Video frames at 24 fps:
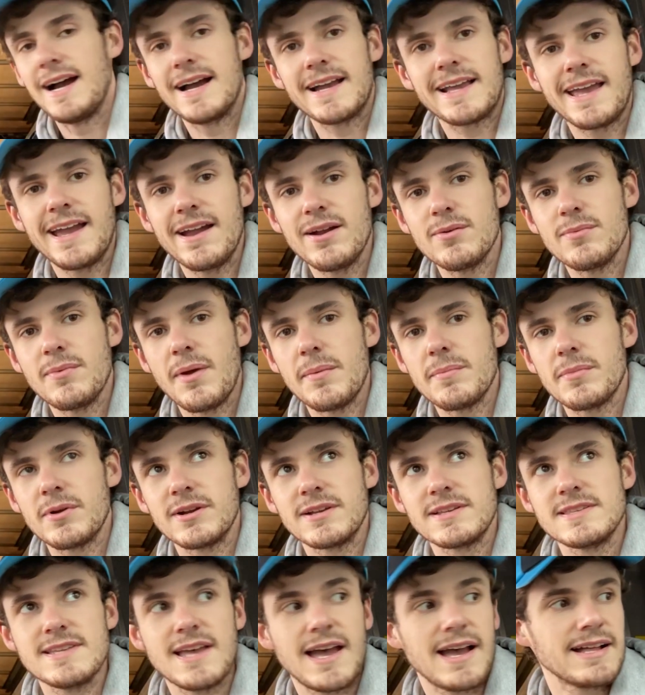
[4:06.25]
I can't remember
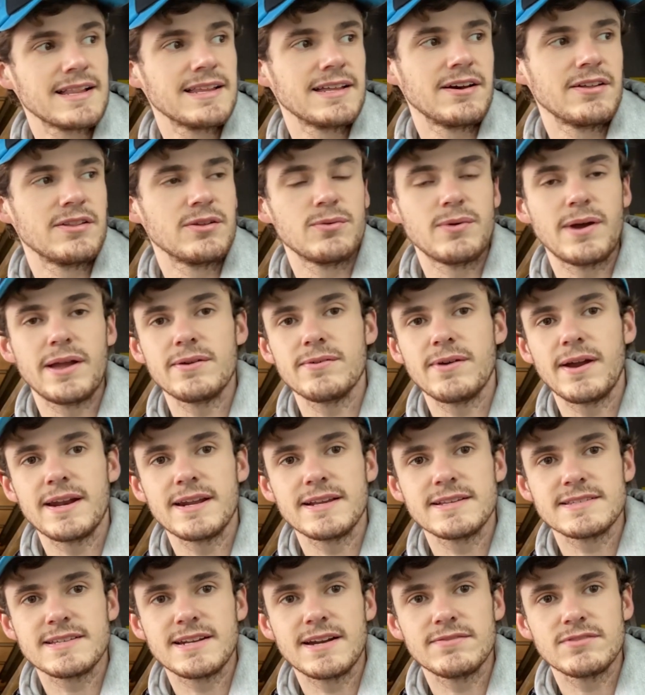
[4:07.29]
exactly all the weight
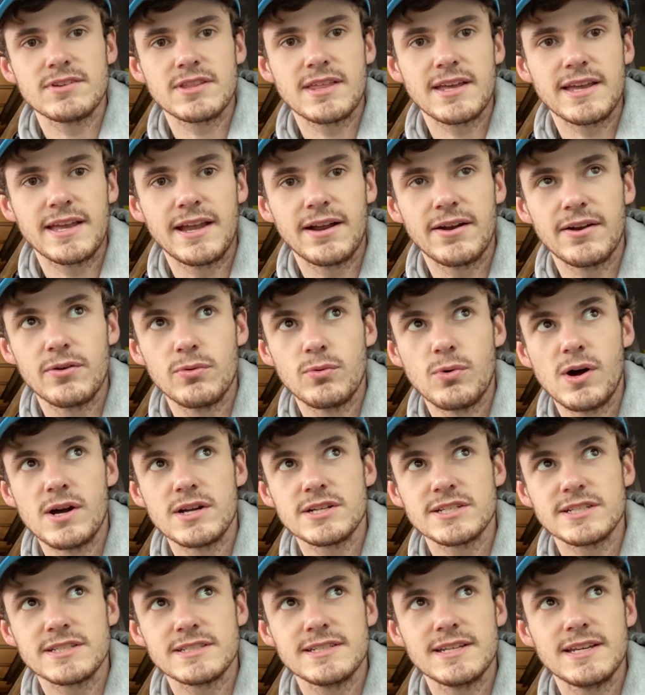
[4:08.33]
ratings and everything here in
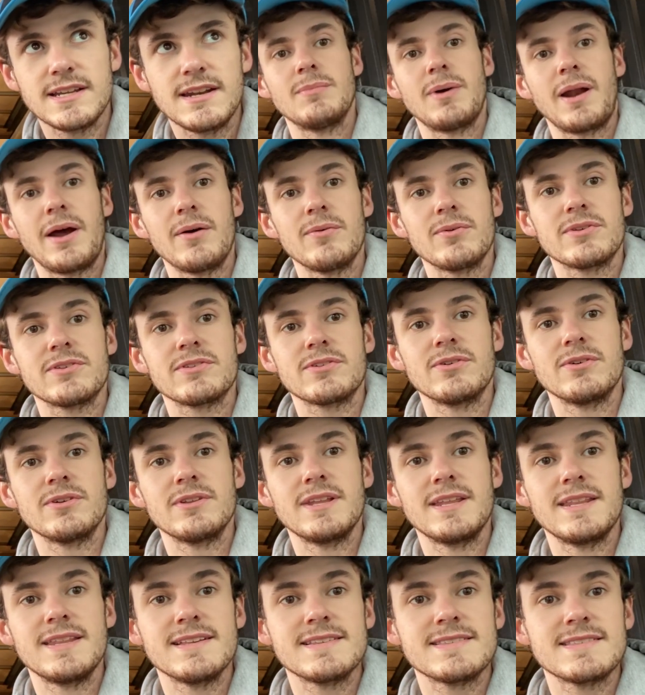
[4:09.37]
Washington, but I was told
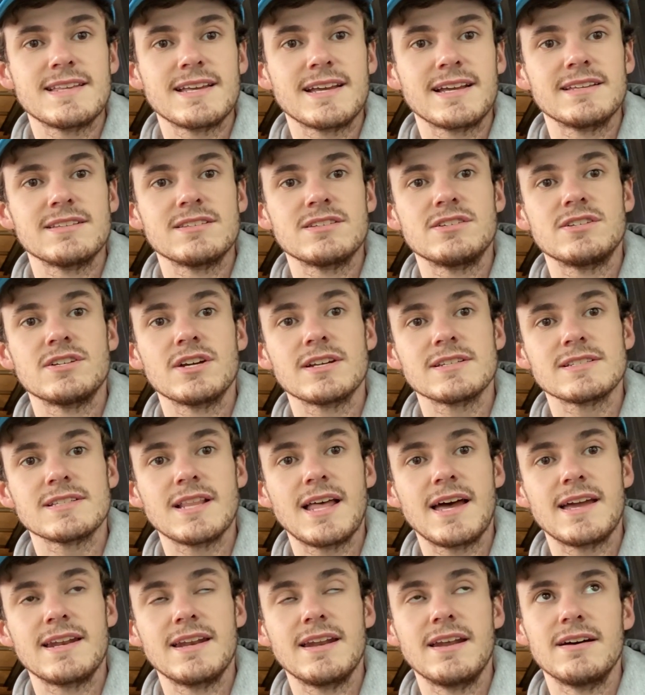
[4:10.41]
that this thing is just
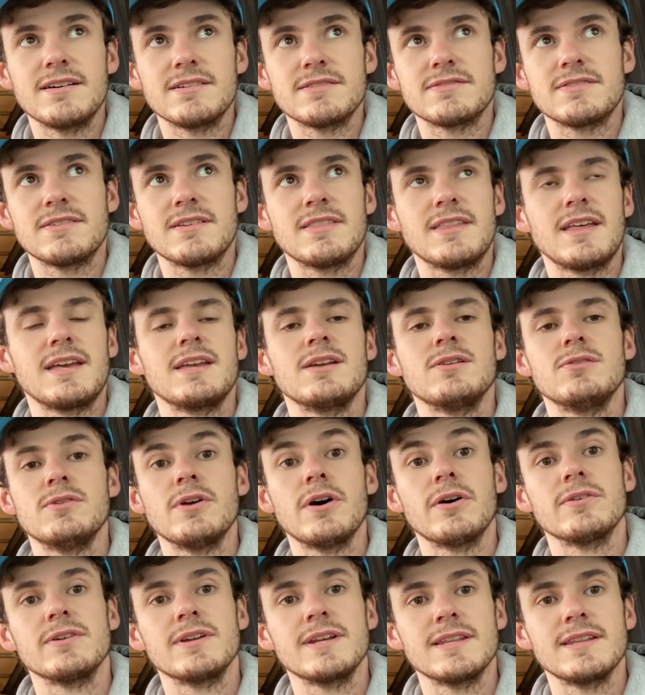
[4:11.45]
light enough that you
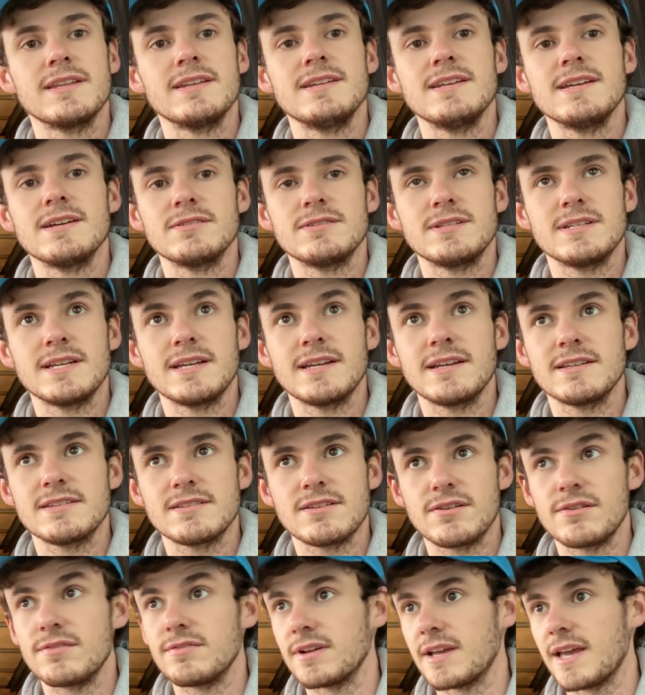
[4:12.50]
don't need the DOT
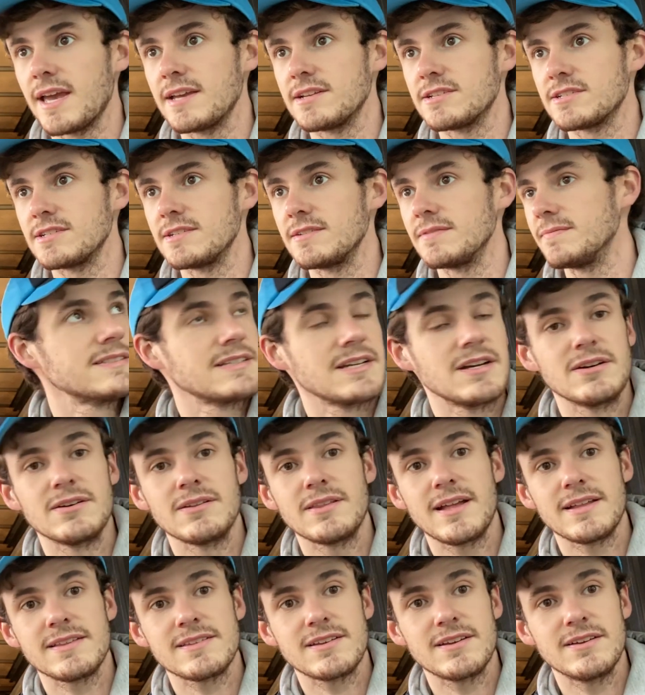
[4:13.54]
certification. So
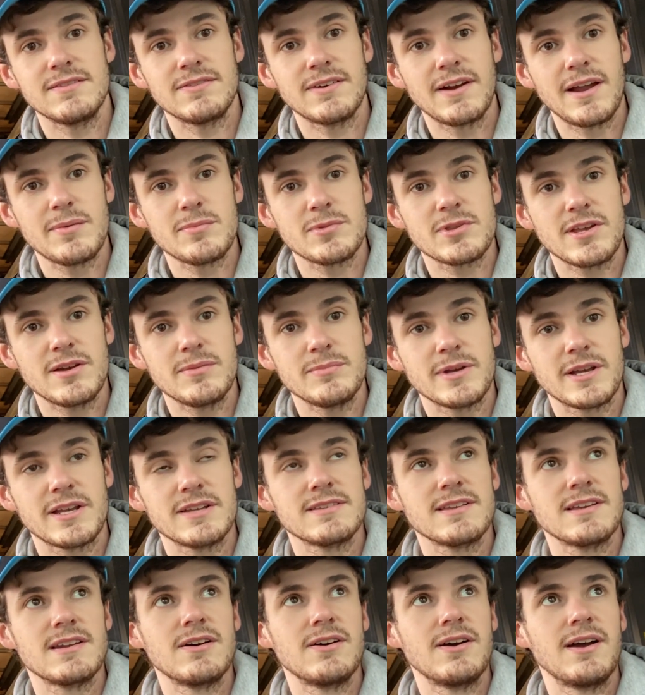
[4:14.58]
that's good for Amazon because
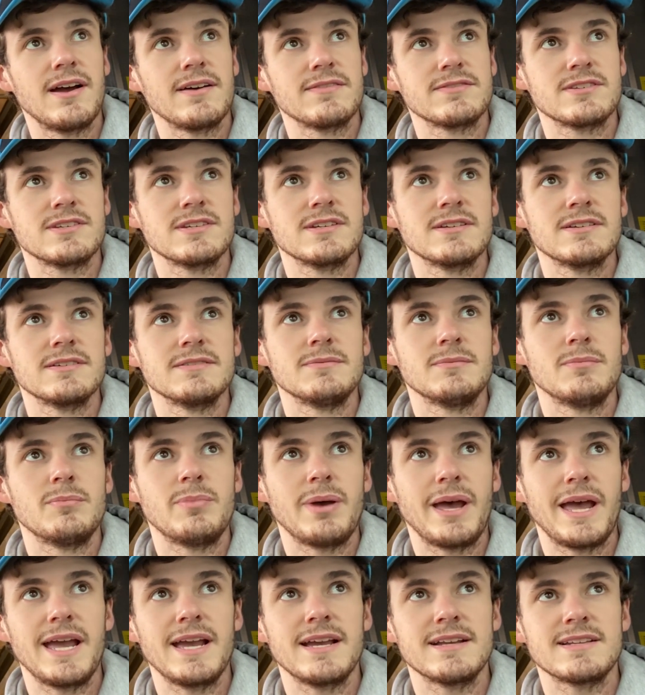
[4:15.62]
they don't have to
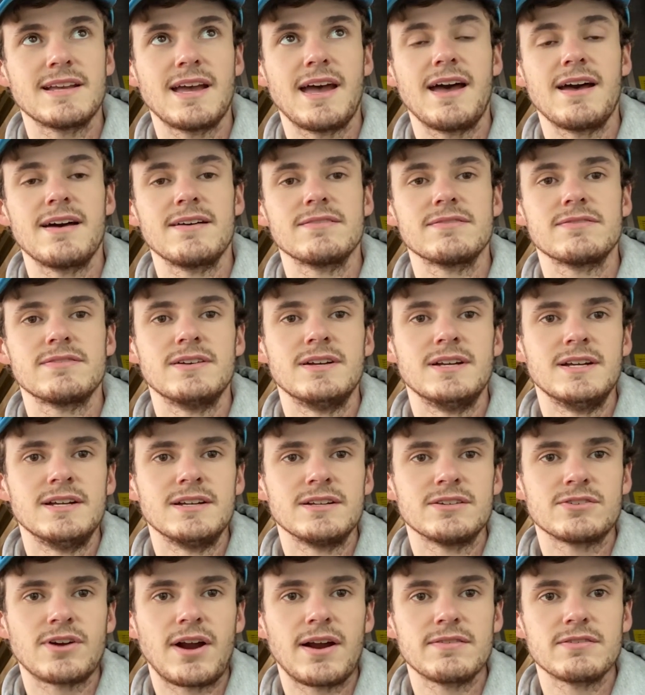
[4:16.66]
pay to have
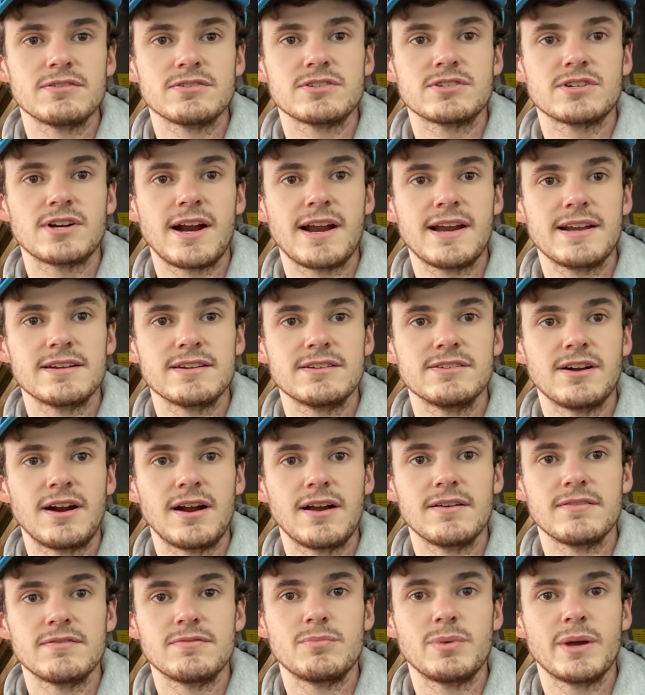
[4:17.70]
drivers trained to
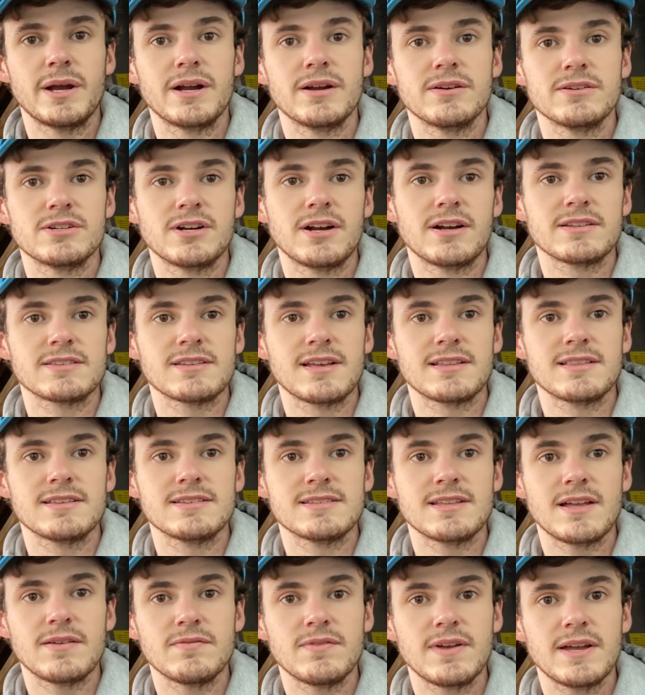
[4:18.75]
drive bigger trucks like the
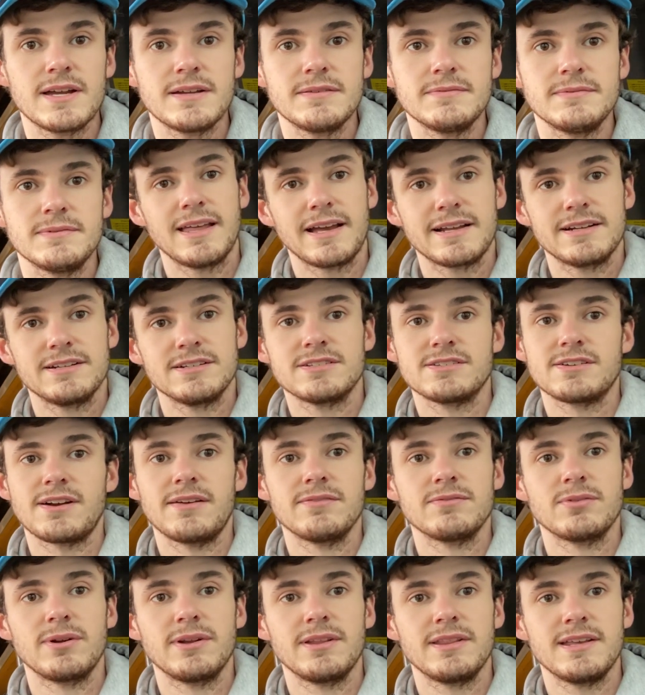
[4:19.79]
step van. They can just
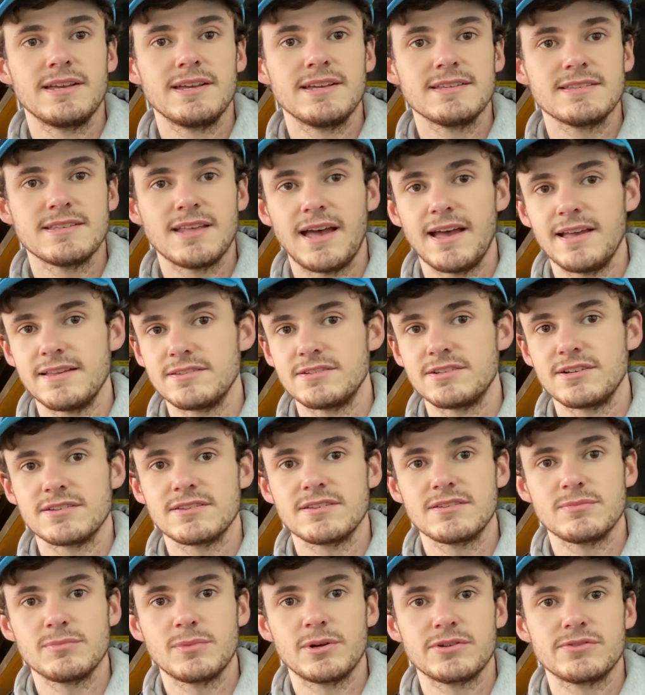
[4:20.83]
drive one of these that has just
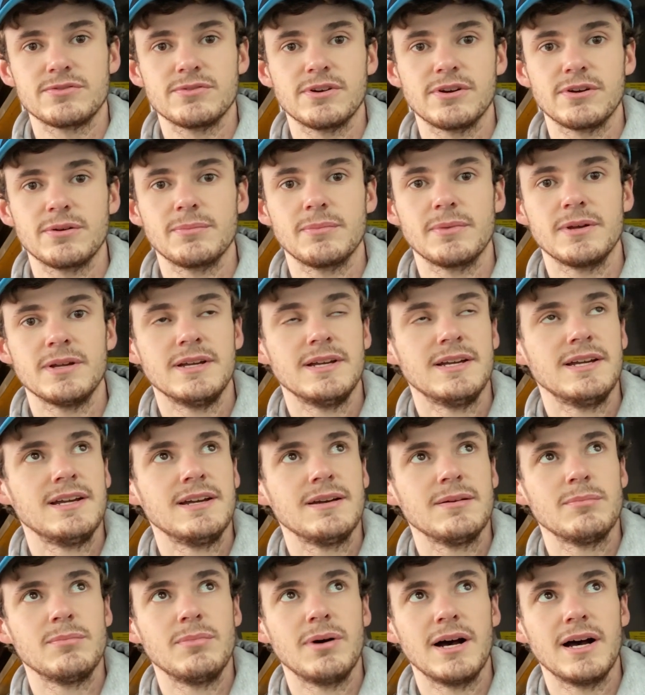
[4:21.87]
as much room,
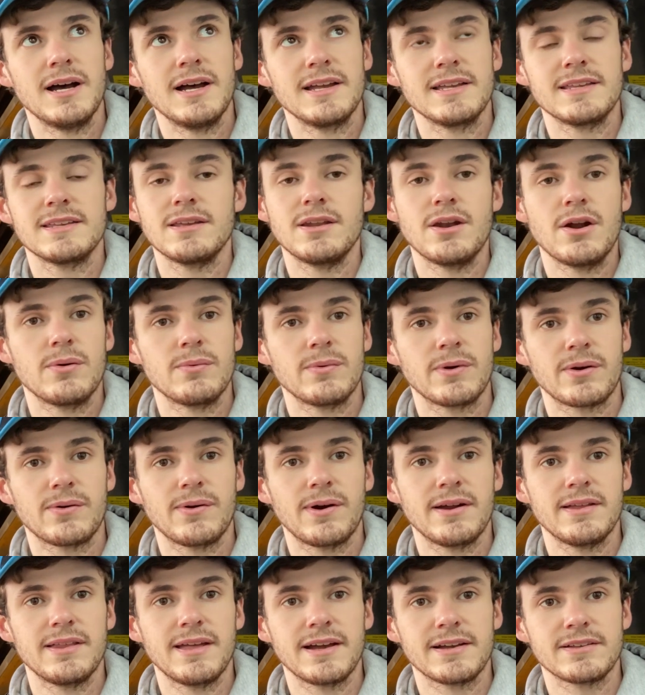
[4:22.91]
but you don't
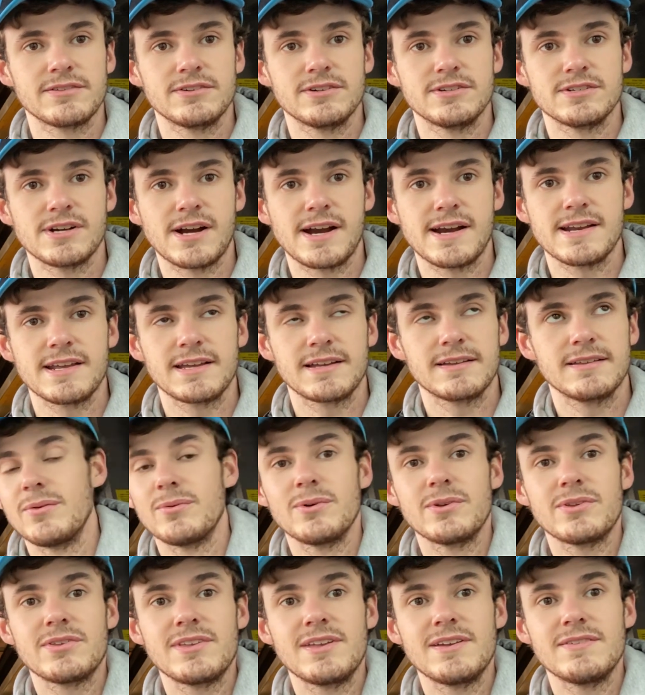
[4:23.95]
require that extra training.
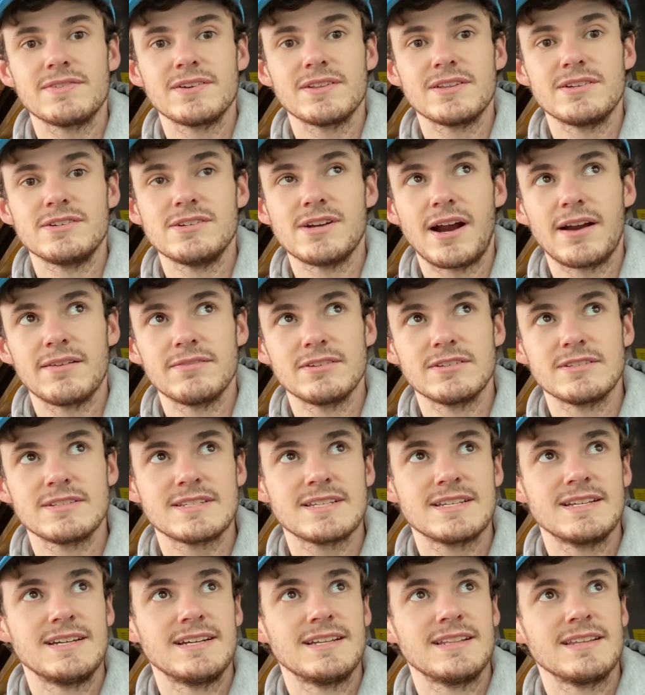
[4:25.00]
We'll see for the drivers.